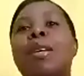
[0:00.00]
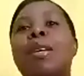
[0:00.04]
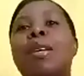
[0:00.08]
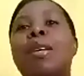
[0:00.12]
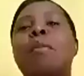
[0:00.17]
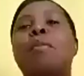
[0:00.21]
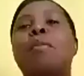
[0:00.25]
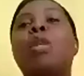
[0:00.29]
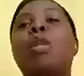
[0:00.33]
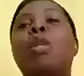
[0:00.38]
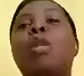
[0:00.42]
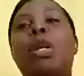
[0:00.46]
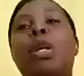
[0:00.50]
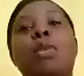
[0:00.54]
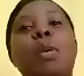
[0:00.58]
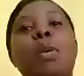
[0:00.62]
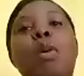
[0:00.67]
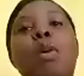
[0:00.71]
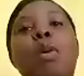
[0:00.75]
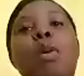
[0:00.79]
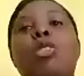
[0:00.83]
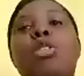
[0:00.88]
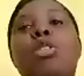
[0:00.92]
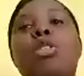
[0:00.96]
But what we
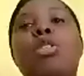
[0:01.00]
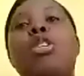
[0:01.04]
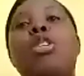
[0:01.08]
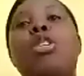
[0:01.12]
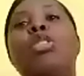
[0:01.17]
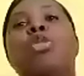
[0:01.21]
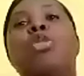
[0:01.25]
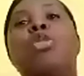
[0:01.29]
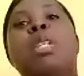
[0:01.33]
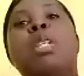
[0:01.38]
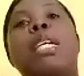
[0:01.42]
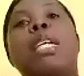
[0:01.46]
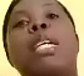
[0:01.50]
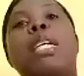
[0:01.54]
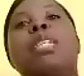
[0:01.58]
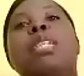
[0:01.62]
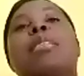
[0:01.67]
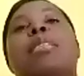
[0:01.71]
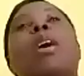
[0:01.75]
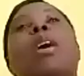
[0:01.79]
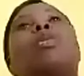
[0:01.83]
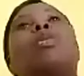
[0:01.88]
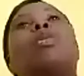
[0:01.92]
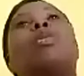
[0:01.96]
want to learn today is
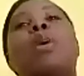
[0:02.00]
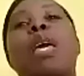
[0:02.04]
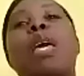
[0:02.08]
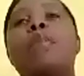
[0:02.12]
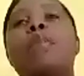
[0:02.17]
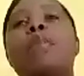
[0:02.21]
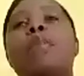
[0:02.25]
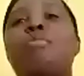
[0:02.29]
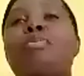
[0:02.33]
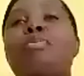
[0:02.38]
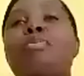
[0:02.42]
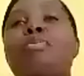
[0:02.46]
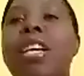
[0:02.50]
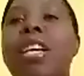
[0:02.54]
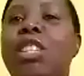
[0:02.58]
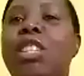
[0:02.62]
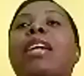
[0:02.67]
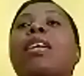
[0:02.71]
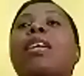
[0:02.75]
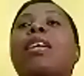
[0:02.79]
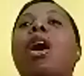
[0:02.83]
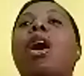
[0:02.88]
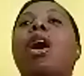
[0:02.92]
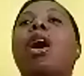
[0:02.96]
how to
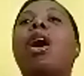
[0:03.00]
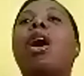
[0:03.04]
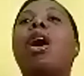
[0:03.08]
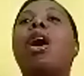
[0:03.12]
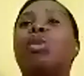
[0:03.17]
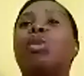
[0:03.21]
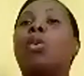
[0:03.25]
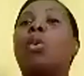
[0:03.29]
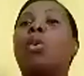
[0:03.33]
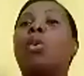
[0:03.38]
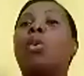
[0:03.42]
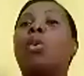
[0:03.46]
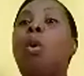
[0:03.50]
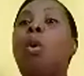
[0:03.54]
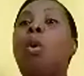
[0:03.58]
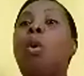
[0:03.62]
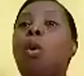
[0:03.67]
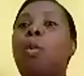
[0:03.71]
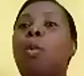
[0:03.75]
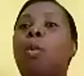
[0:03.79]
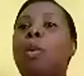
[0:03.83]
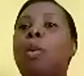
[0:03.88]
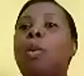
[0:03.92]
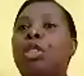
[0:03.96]
embrace change and
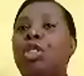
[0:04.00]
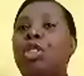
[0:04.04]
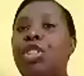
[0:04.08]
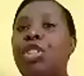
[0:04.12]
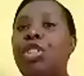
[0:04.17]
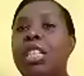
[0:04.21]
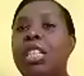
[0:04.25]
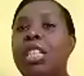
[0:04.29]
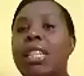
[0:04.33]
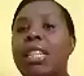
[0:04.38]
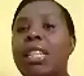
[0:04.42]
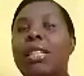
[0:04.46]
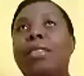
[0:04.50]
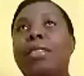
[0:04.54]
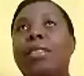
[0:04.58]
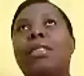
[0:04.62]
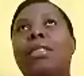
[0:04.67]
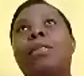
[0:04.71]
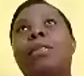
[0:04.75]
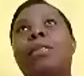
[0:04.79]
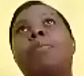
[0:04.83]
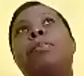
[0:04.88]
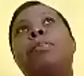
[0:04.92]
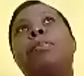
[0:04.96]
how to cope with
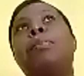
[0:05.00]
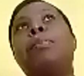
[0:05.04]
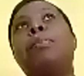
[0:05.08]
change.